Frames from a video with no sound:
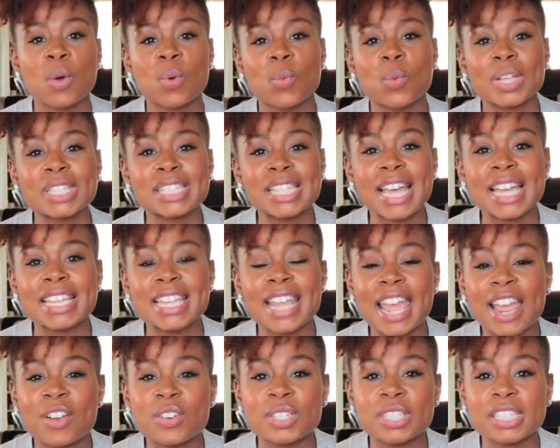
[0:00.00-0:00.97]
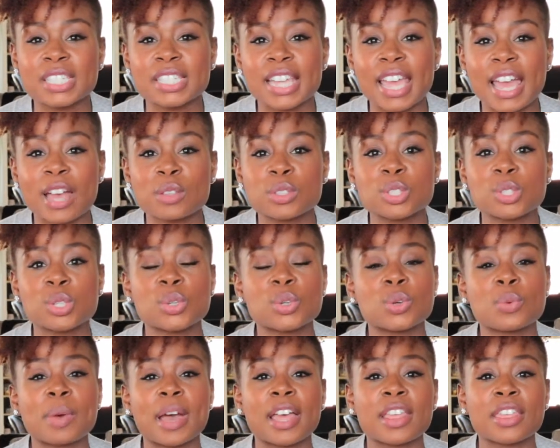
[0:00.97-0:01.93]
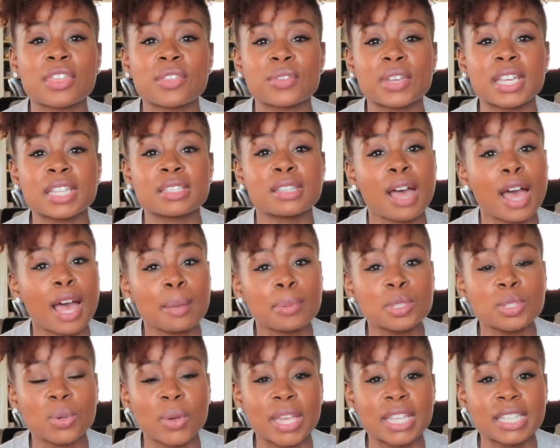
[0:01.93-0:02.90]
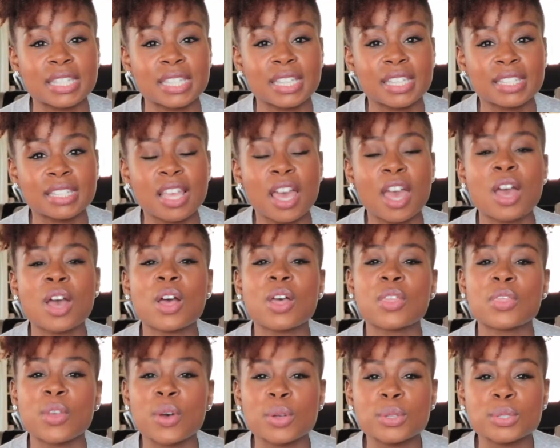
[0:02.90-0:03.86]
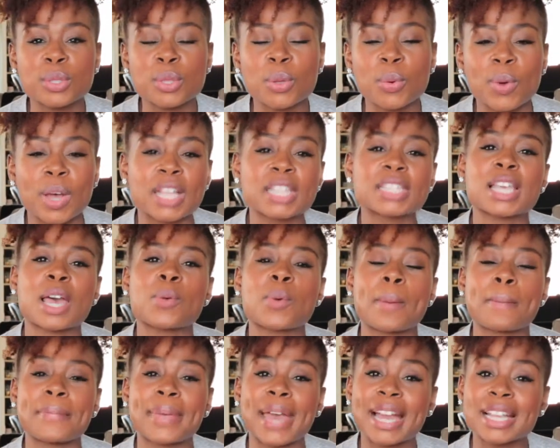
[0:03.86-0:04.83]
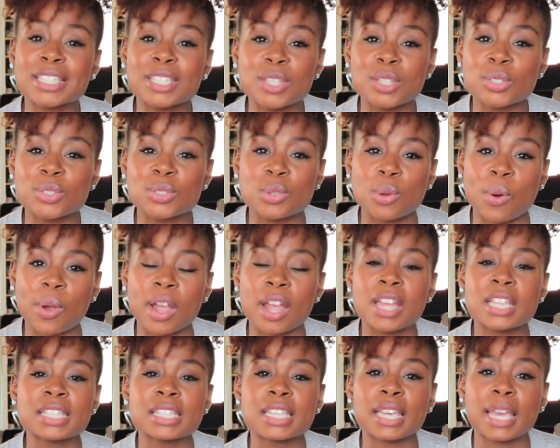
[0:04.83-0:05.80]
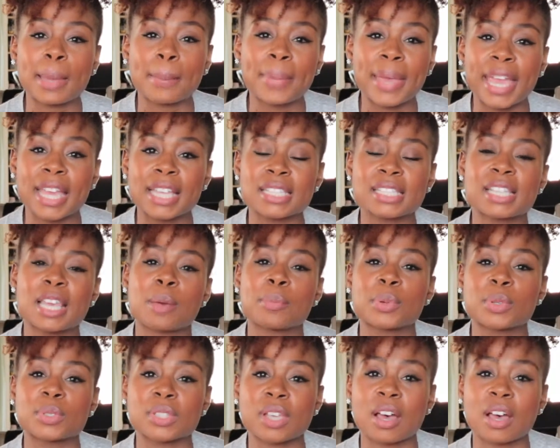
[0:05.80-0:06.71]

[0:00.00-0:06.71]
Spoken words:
Once I narrowed it down to my 3 top choices, those are the ones I went back to the store to get paint samples